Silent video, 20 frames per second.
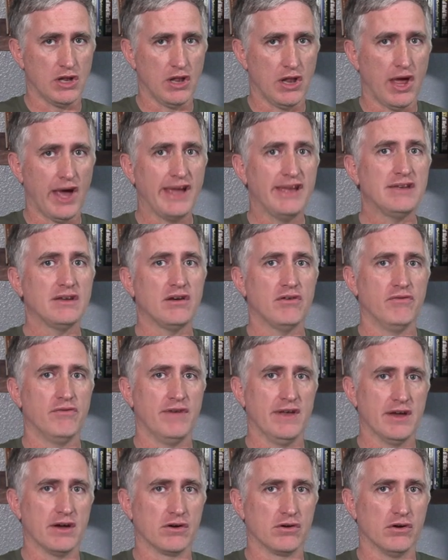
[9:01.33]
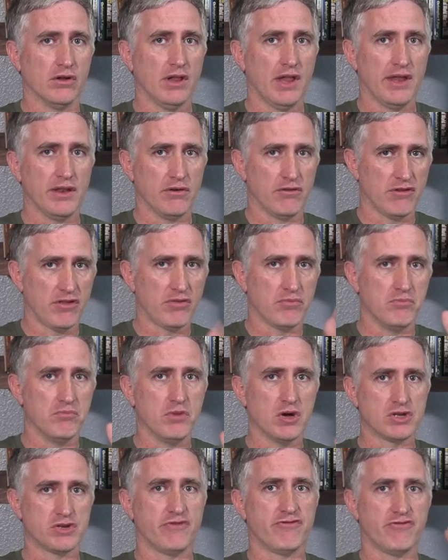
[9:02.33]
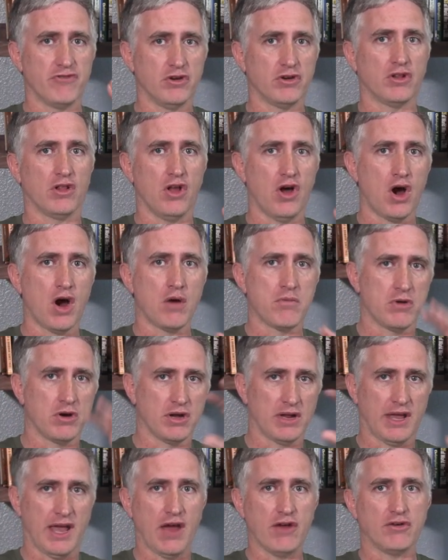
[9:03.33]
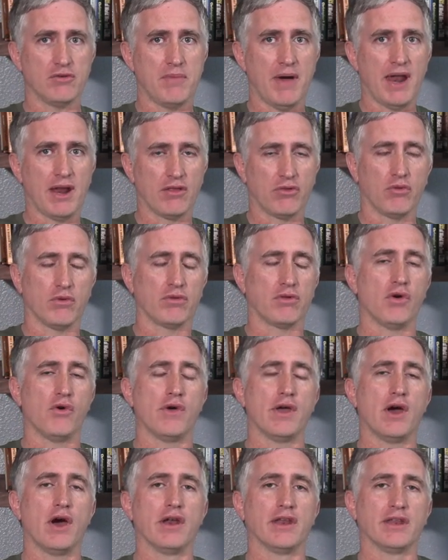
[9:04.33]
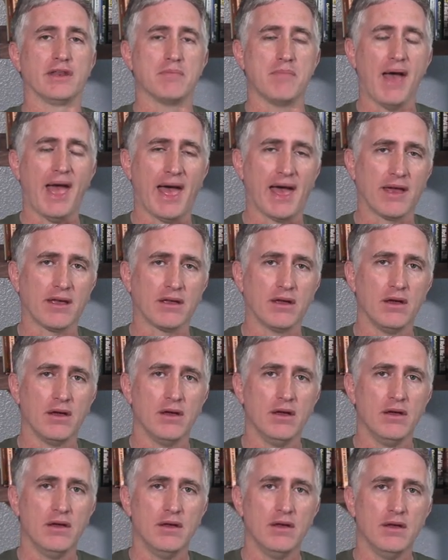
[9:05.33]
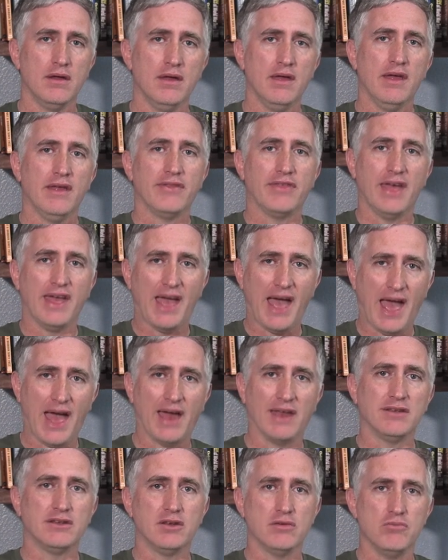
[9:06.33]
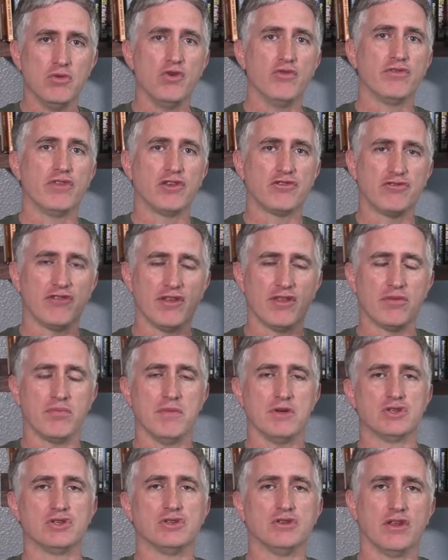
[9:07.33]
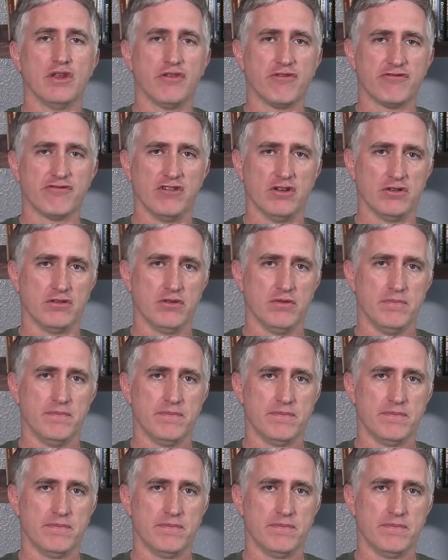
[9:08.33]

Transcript: light vehicle and there isn't much frontal armor to counterbalance what's going on at the back, they had to move the transmission to the front.